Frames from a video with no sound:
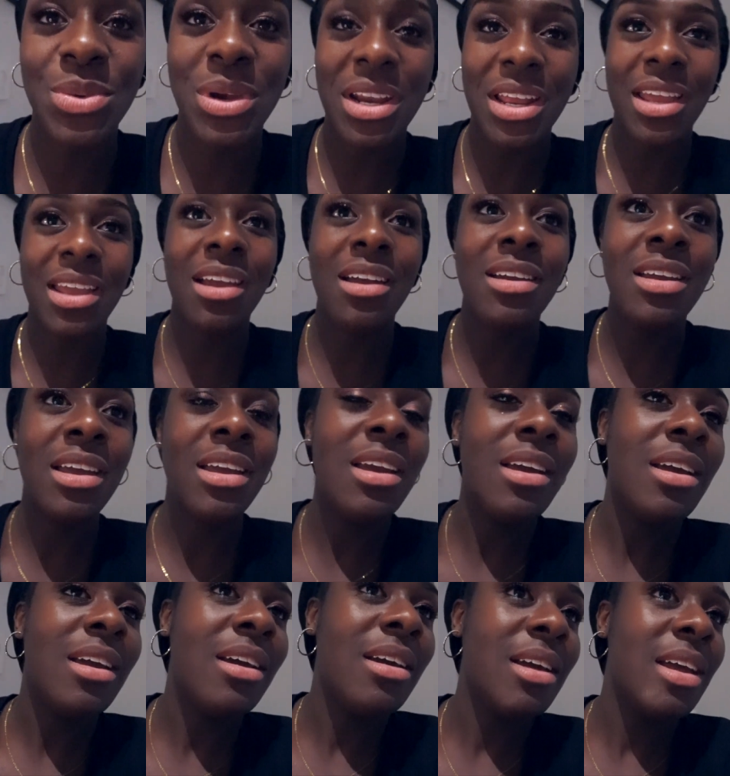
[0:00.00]
ready.
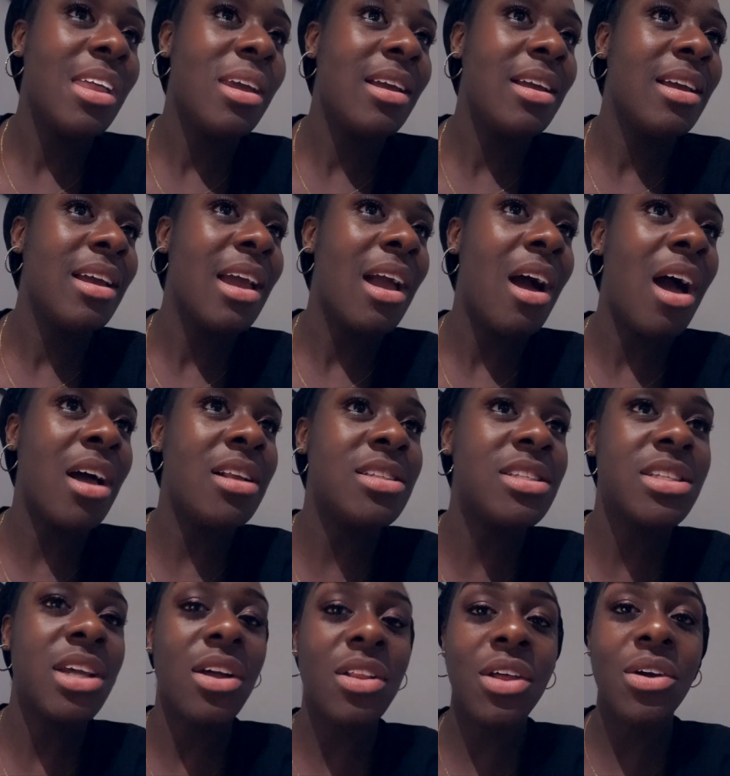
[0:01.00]

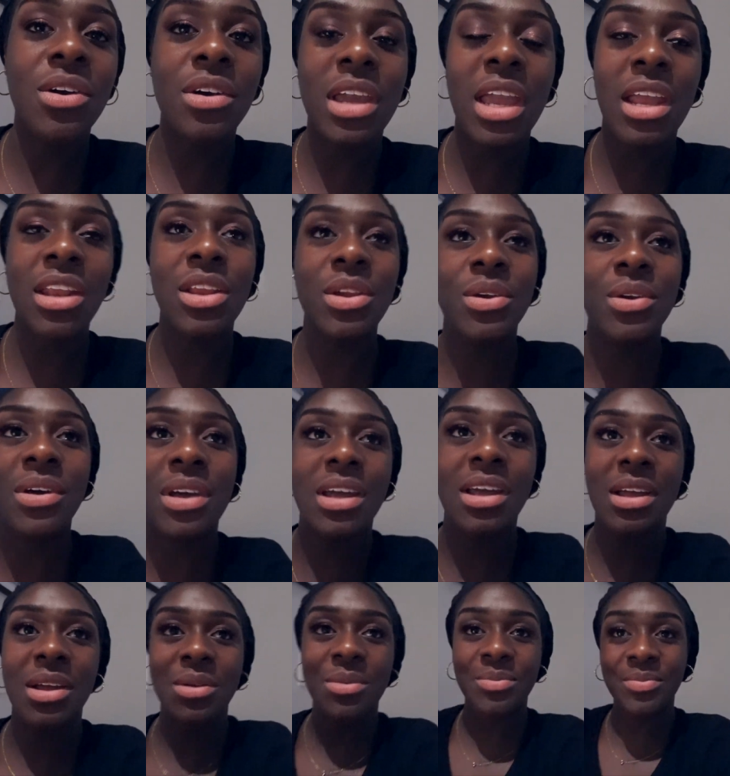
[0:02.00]
Hansello, can you
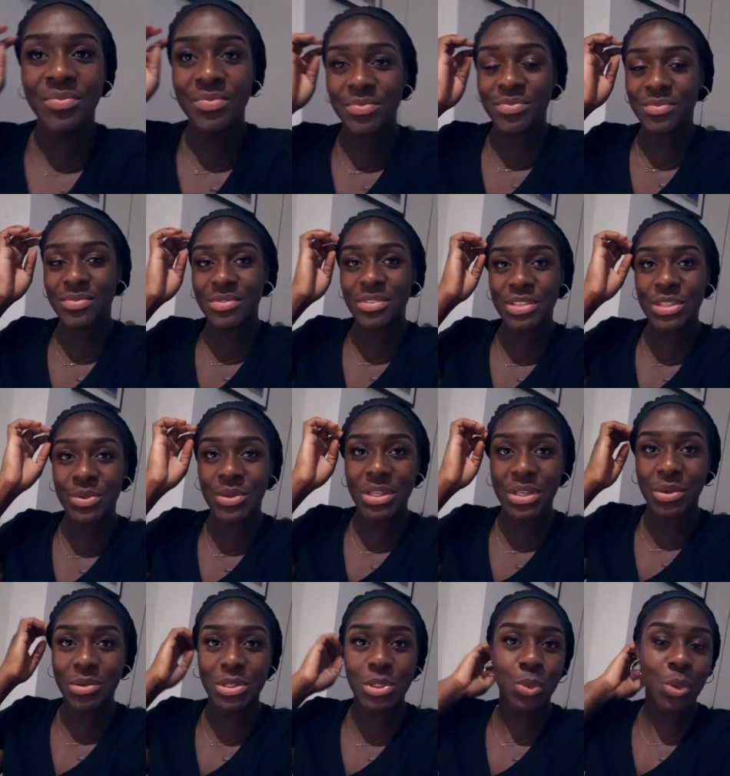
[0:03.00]
um do a
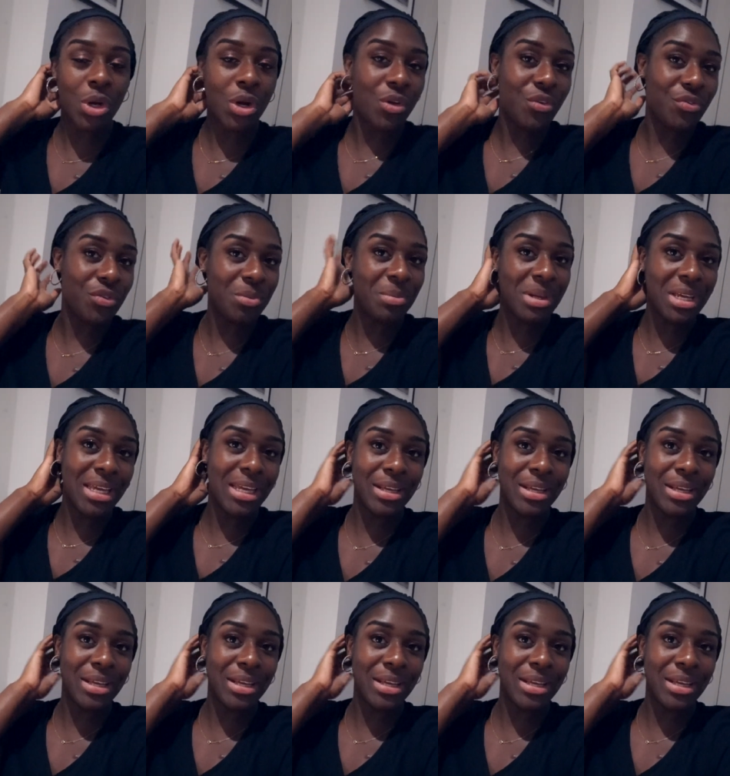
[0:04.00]
little twirl for me?